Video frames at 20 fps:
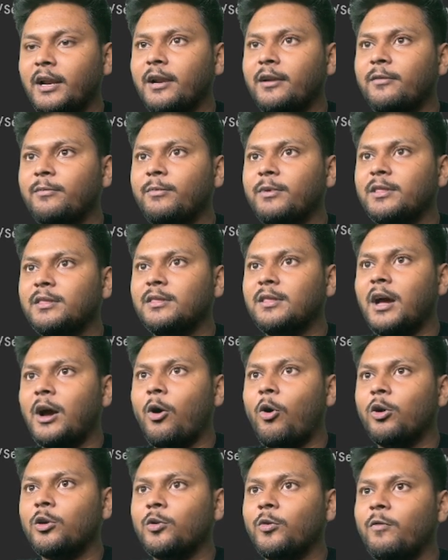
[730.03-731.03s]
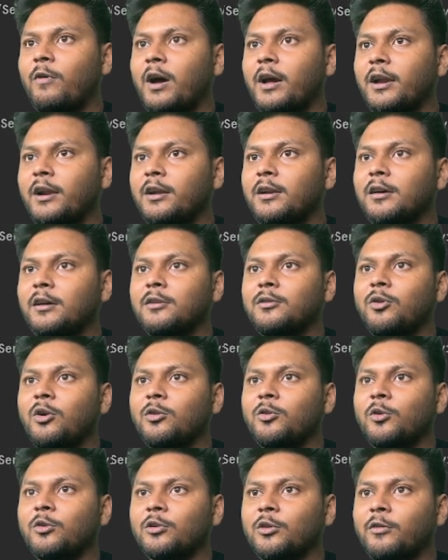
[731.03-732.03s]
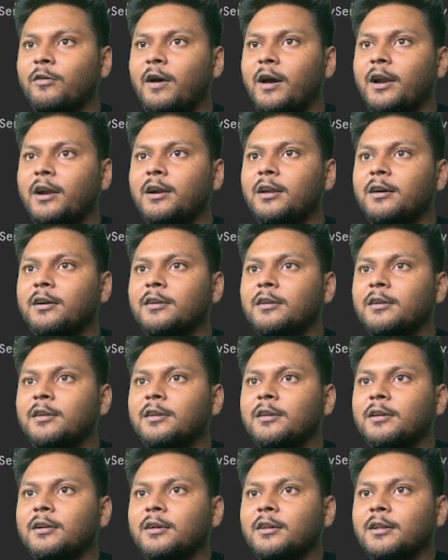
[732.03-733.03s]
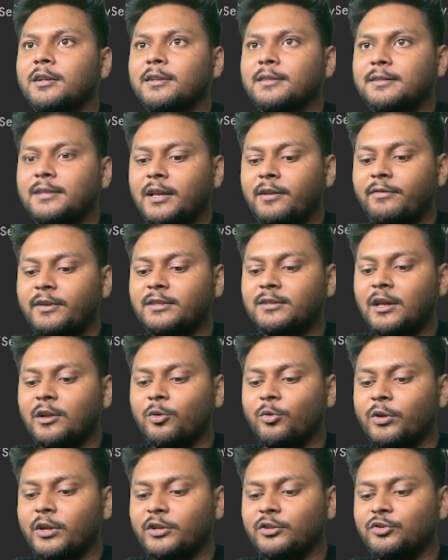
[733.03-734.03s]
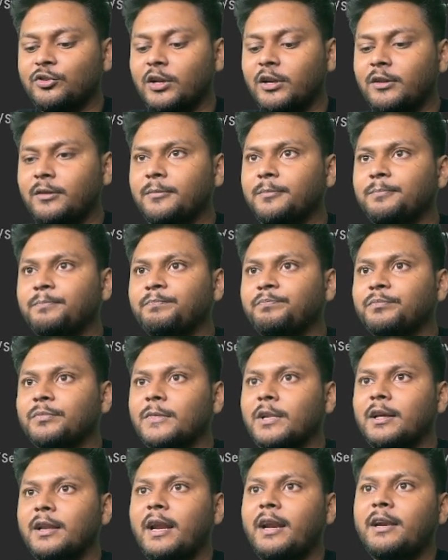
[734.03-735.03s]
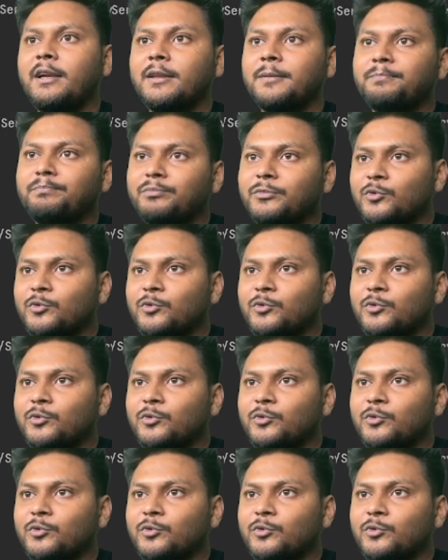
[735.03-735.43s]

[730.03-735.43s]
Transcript: it with auto wired not auto wired service annotation, right?